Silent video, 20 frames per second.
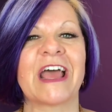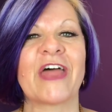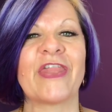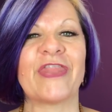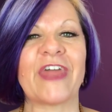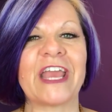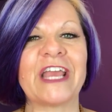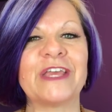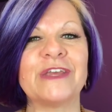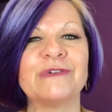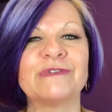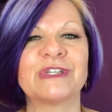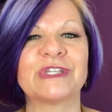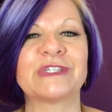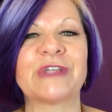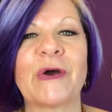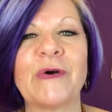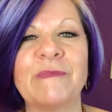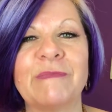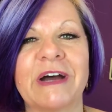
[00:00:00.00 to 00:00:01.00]
Thank you
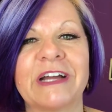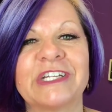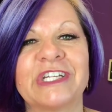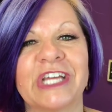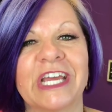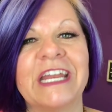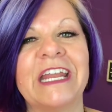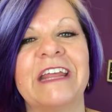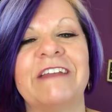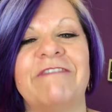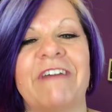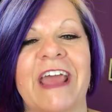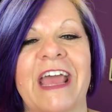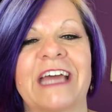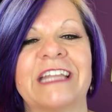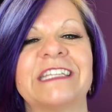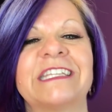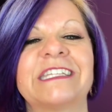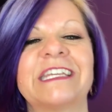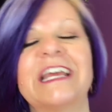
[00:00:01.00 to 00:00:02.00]
so much in
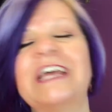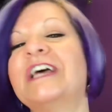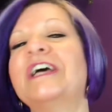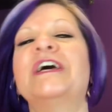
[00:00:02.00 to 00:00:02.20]
advance.